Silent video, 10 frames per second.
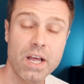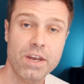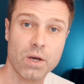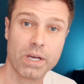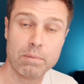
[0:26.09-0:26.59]

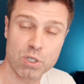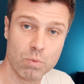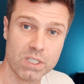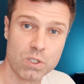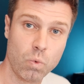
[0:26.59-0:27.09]
Now Capture
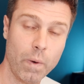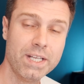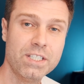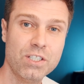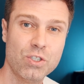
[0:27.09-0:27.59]
One
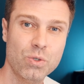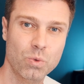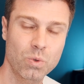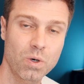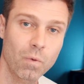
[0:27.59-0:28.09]

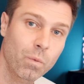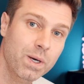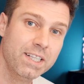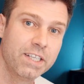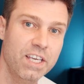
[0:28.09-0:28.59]
22
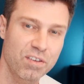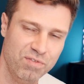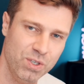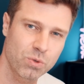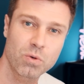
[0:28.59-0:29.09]
will give
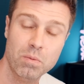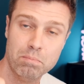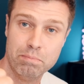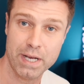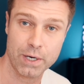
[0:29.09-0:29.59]
you
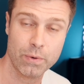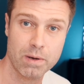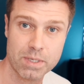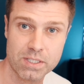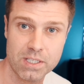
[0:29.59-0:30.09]

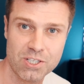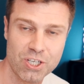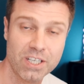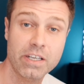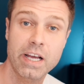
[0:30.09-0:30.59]
panorama
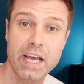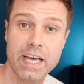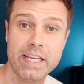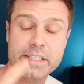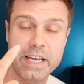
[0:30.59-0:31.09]
stitching,
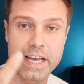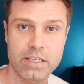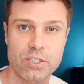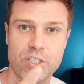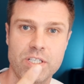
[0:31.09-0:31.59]
and
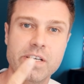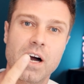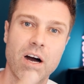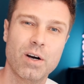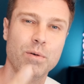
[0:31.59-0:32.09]

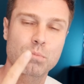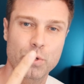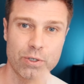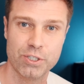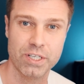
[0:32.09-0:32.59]
HDR
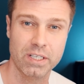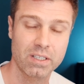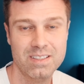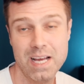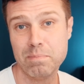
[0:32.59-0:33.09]
merging,
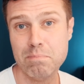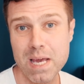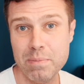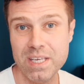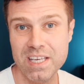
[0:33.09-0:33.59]
and
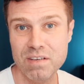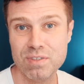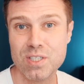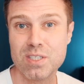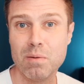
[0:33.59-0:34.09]
maybe
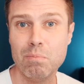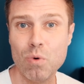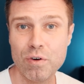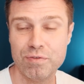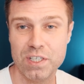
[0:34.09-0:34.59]
even some
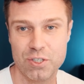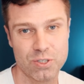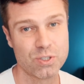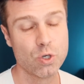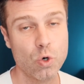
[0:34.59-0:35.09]
more
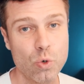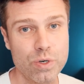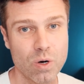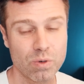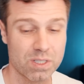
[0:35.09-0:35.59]
features, who
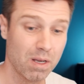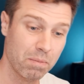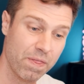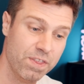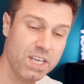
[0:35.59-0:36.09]
knows.
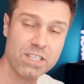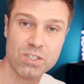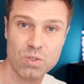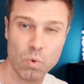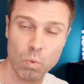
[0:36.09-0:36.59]
But these
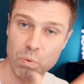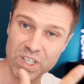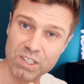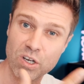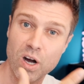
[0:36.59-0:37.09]
two
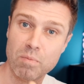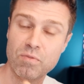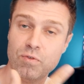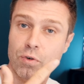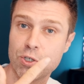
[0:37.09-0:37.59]
will come
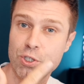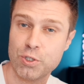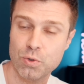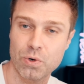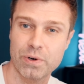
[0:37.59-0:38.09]
for
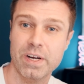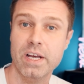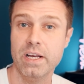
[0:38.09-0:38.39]
sure.